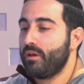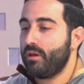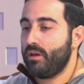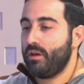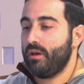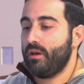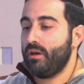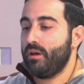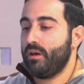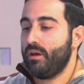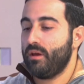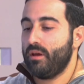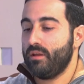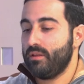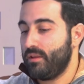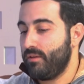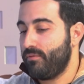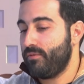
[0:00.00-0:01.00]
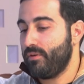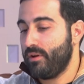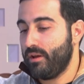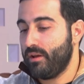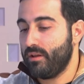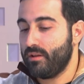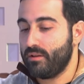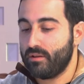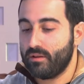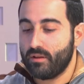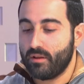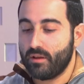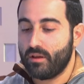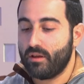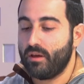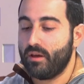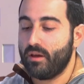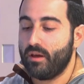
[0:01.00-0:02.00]
in different
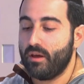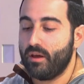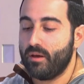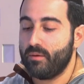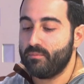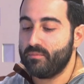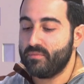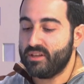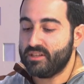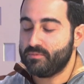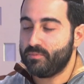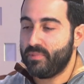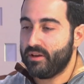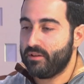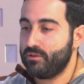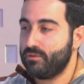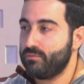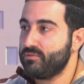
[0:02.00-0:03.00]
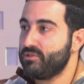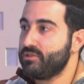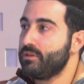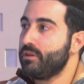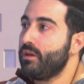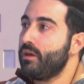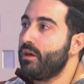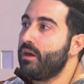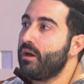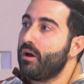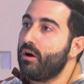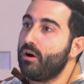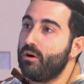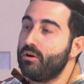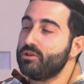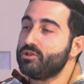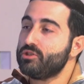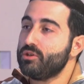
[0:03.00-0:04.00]
spectrums.
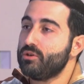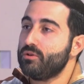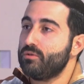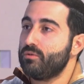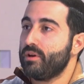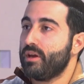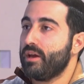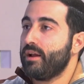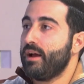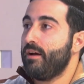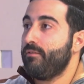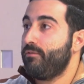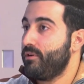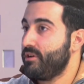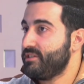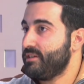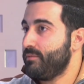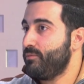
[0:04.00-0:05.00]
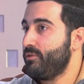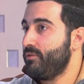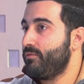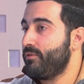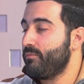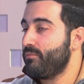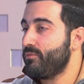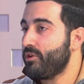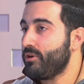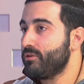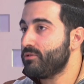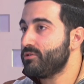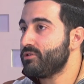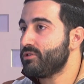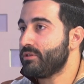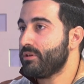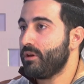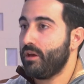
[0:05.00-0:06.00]
Also, we can have, for example, from
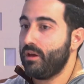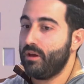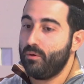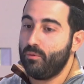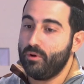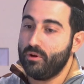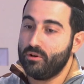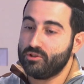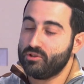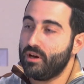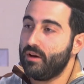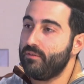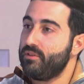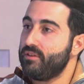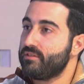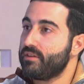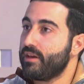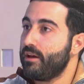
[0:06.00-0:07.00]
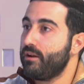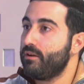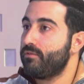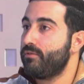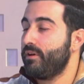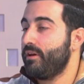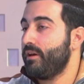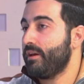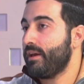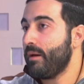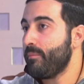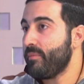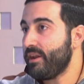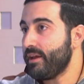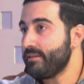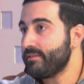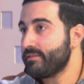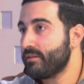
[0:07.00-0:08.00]
drones, we also have this kind of
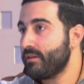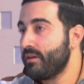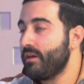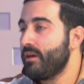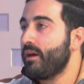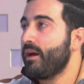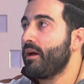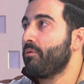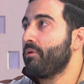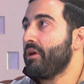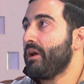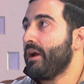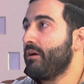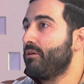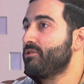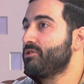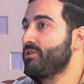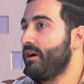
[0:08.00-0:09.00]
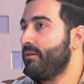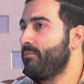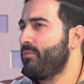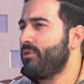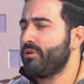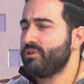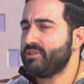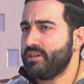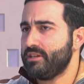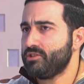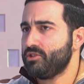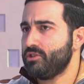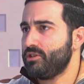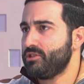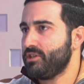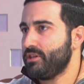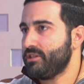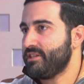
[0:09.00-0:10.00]
cameras, and we can also have more
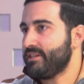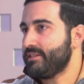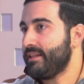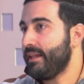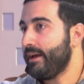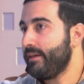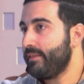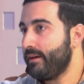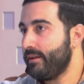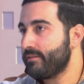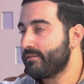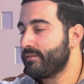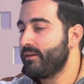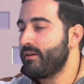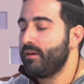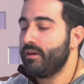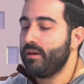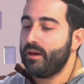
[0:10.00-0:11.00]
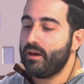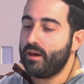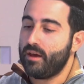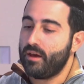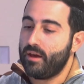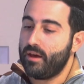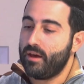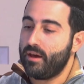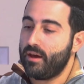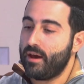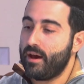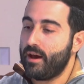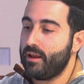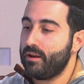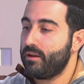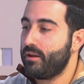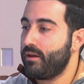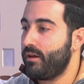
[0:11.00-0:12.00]
sensors such as LiDARs.
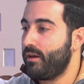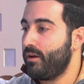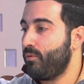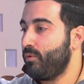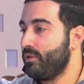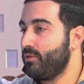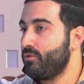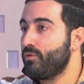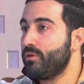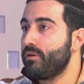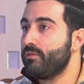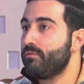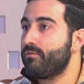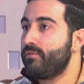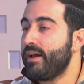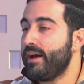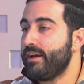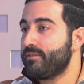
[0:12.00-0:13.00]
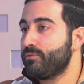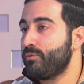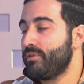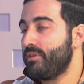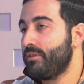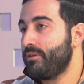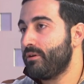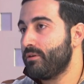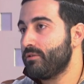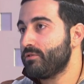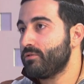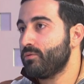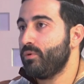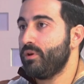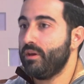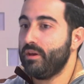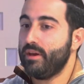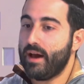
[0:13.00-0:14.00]
When doing flights with the drones,
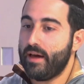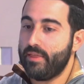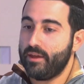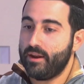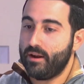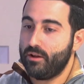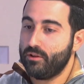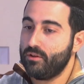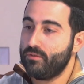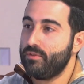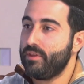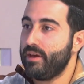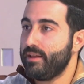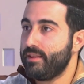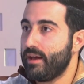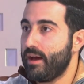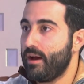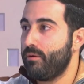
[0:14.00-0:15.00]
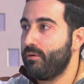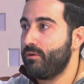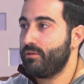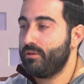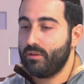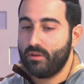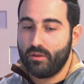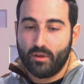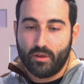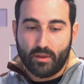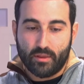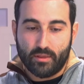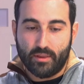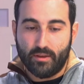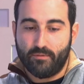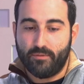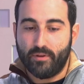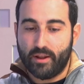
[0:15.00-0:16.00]
we gather a lot of data about
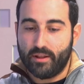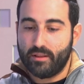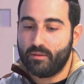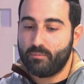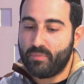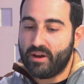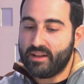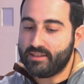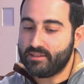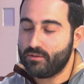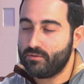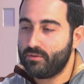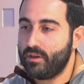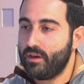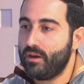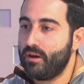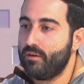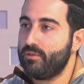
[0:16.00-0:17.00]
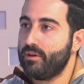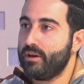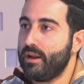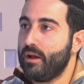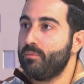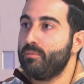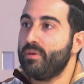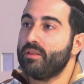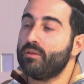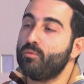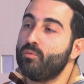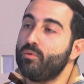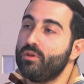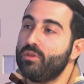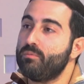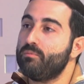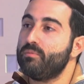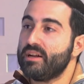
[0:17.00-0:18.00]
different patches of the ground, but
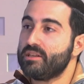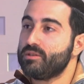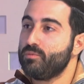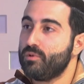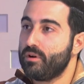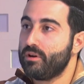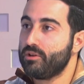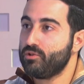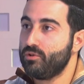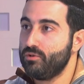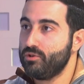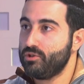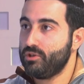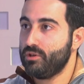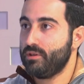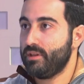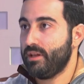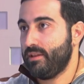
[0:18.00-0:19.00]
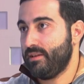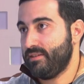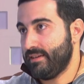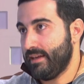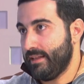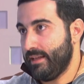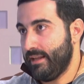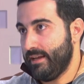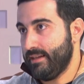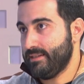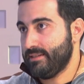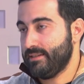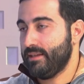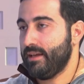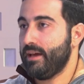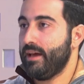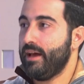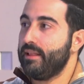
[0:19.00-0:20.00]
with much more resolution than the satellites.
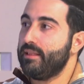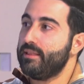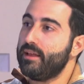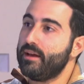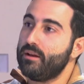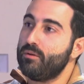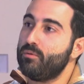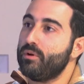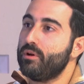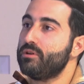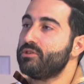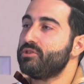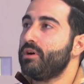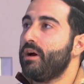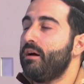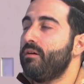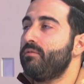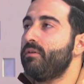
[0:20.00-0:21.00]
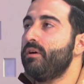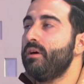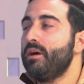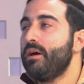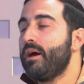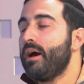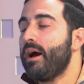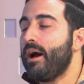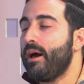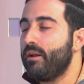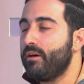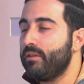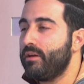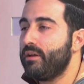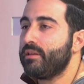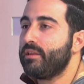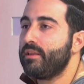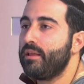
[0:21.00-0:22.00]
And then we also have
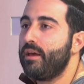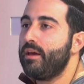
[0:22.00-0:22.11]
another